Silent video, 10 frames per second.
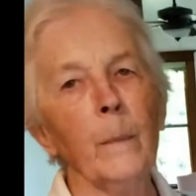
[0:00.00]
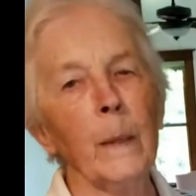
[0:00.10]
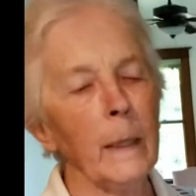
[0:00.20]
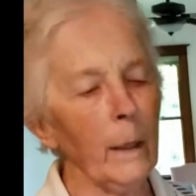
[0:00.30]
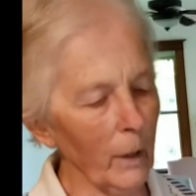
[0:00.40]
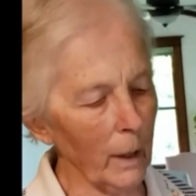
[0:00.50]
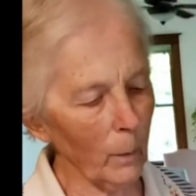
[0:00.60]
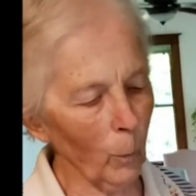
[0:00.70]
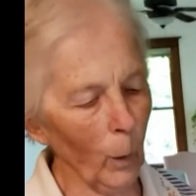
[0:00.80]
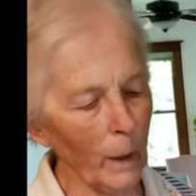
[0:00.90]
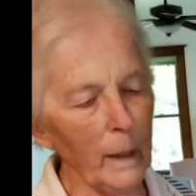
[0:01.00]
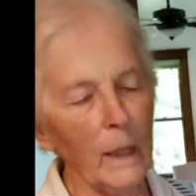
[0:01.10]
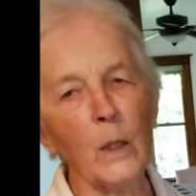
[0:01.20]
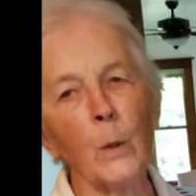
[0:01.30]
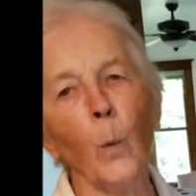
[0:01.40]
given one of
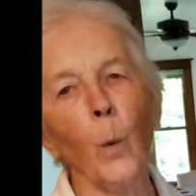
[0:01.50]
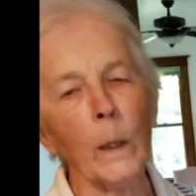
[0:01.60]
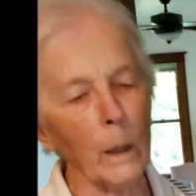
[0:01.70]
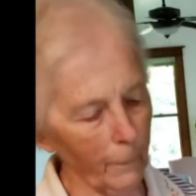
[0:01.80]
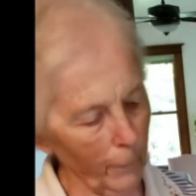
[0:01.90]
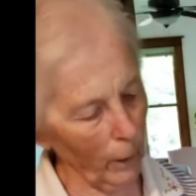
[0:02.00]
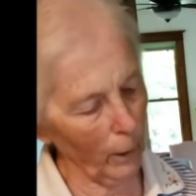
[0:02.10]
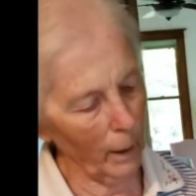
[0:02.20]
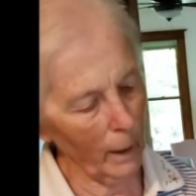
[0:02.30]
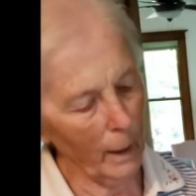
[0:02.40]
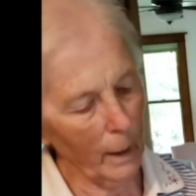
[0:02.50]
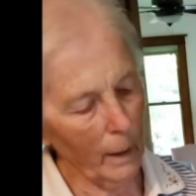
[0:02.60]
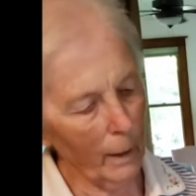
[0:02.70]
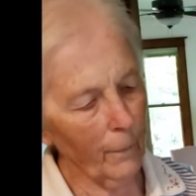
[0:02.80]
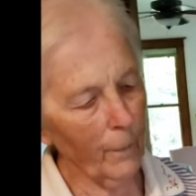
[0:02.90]
these wonderful
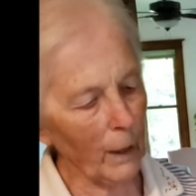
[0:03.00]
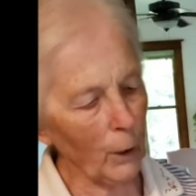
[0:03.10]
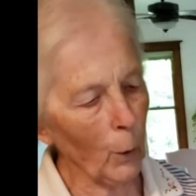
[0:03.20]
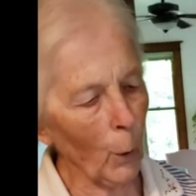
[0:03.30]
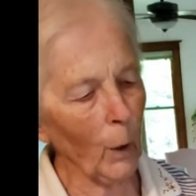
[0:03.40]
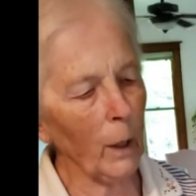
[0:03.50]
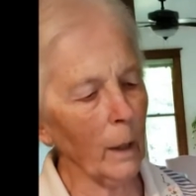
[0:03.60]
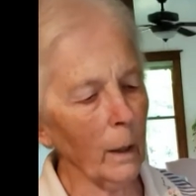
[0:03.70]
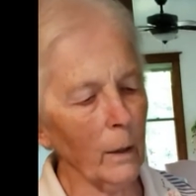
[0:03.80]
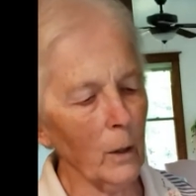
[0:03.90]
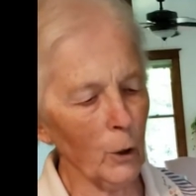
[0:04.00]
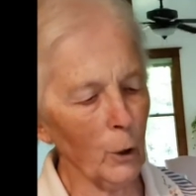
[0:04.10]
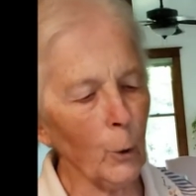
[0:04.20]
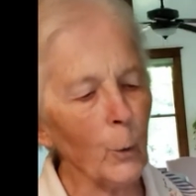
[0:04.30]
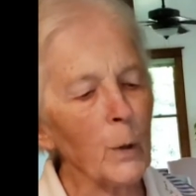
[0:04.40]
Victoria
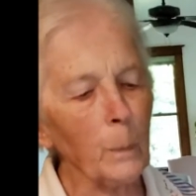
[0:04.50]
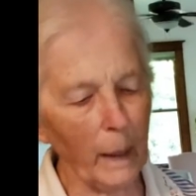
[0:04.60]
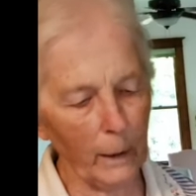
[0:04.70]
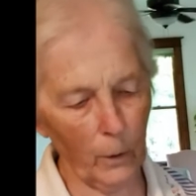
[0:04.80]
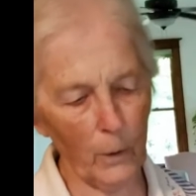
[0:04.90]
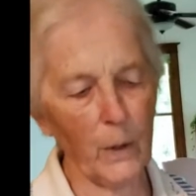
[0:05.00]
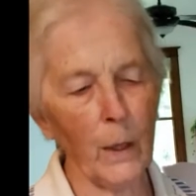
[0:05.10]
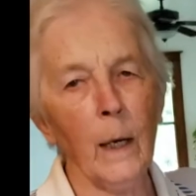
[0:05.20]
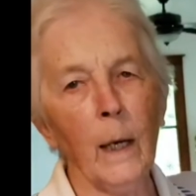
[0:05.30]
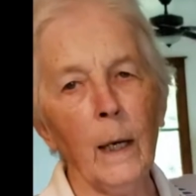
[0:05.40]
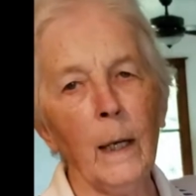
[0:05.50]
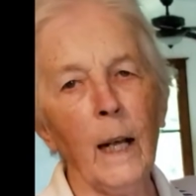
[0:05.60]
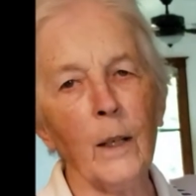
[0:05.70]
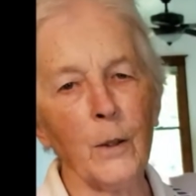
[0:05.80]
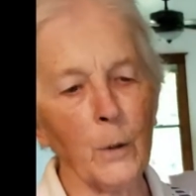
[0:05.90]
juice makers. It
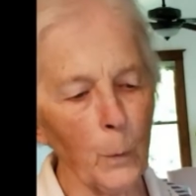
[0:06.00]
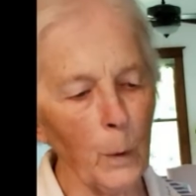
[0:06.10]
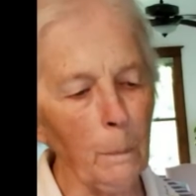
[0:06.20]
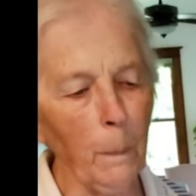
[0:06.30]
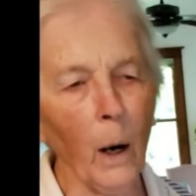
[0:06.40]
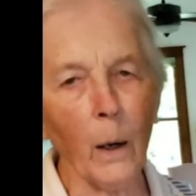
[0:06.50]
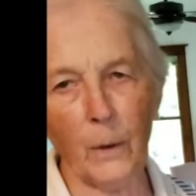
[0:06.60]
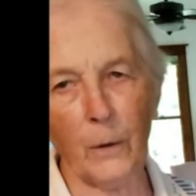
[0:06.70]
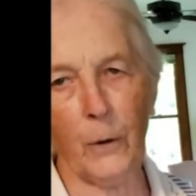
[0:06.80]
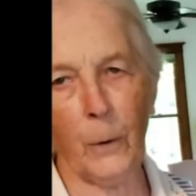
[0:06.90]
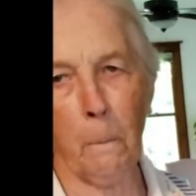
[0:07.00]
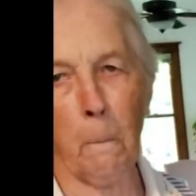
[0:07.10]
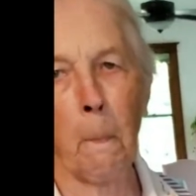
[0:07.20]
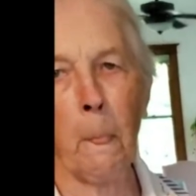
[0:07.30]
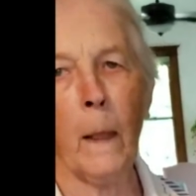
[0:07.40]
has 3 parts.
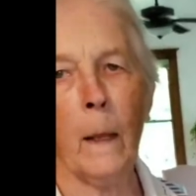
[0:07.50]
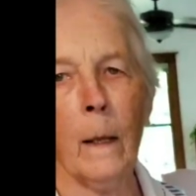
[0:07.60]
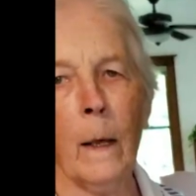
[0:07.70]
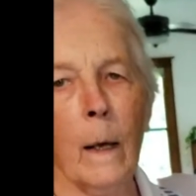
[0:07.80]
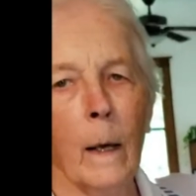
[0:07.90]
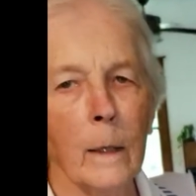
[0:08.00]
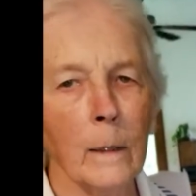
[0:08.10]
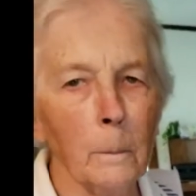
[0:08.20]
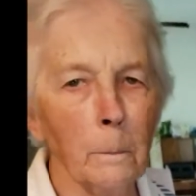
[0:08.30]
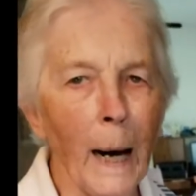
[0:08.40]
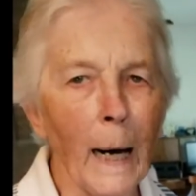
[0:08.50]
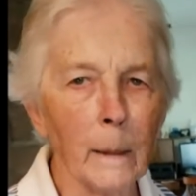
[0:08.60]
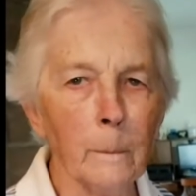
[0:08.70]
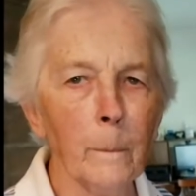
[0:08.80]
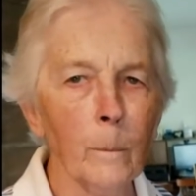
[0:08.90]
The
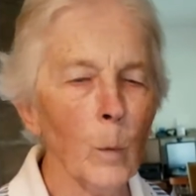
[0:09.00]
bottom,